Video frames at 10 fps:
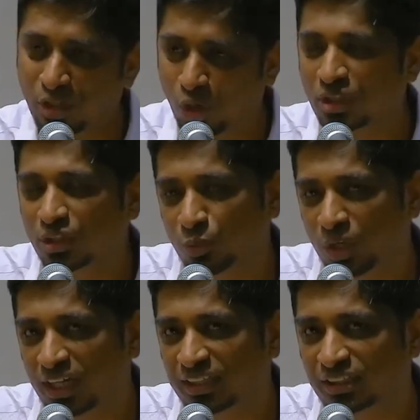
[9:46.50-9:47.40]
bring
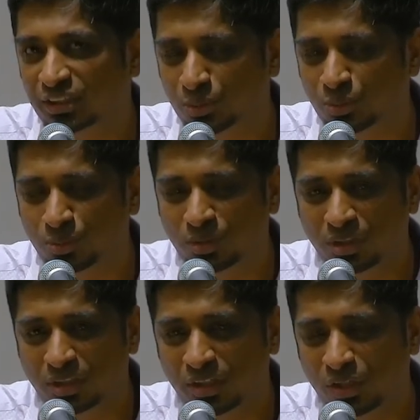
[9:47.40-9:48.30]
all the words
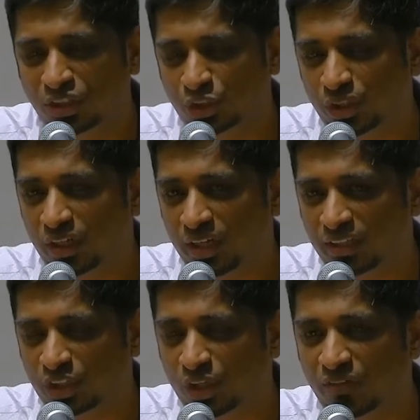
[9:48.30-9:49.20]
to, you know, the
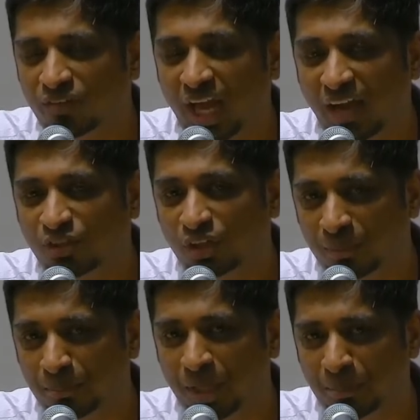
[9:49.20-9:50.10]
children. Children will
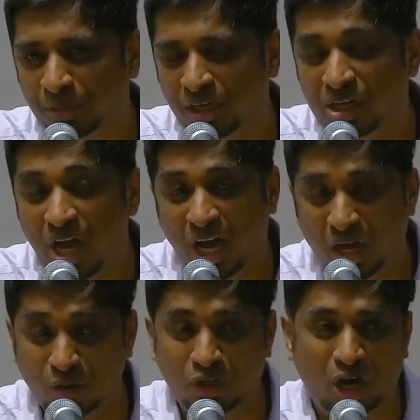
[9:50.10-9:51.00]
have to remember
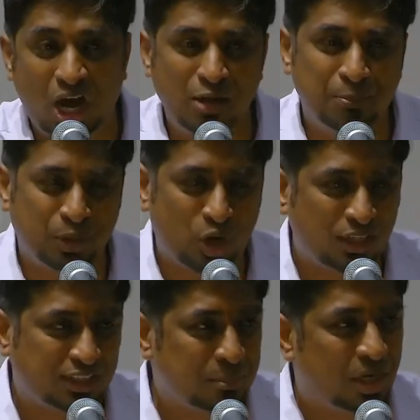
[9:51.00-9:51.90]
how
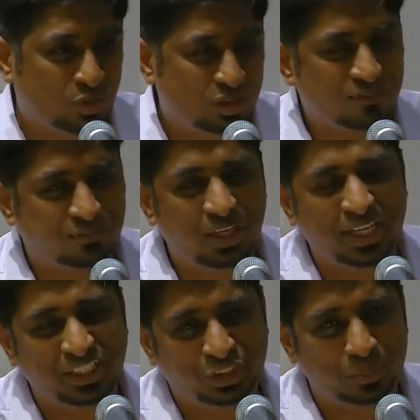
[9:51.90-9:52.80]
God brought them out
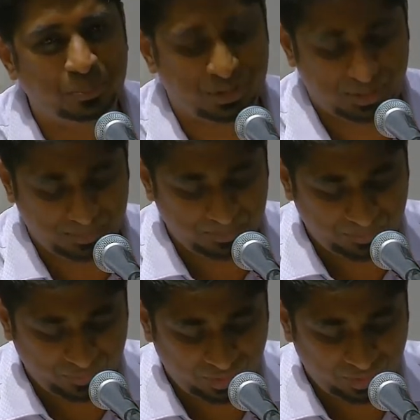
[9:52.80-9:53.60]
of the Egypt.